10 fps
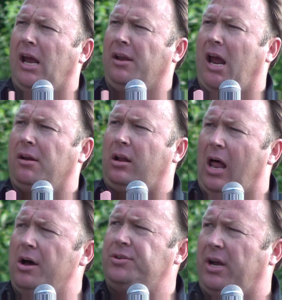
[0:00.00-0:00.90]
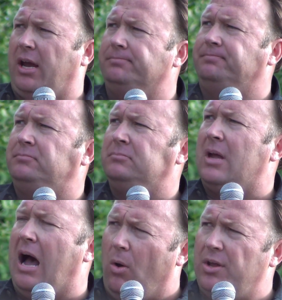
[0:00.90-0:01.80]
In closing,
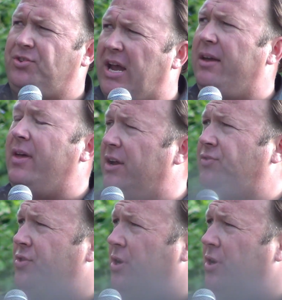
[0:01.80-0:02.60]
I want to say this